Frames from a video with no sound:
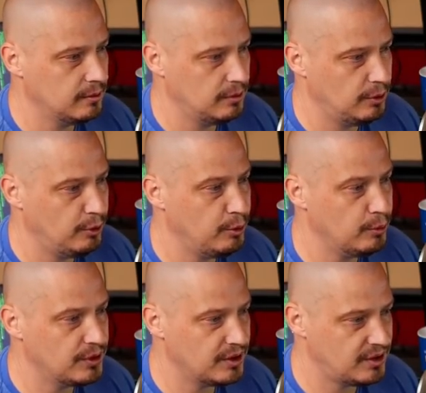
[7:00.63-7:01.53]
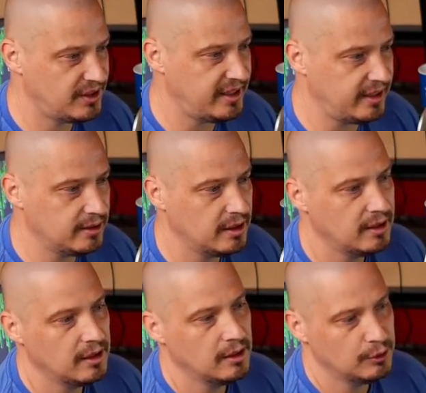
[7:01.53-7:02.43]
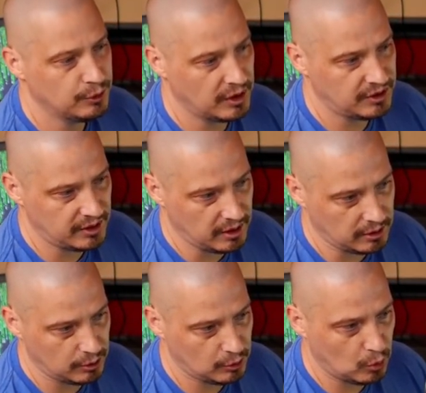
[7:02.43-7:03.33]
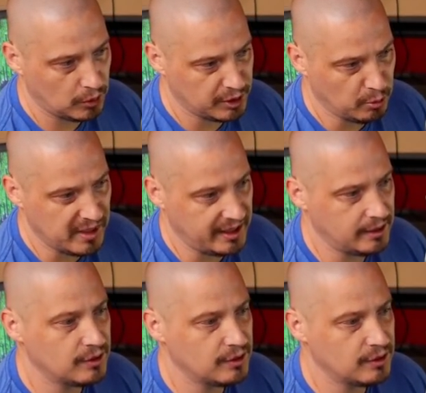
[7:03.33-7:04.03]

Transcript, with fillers: you use set trusted underscore domains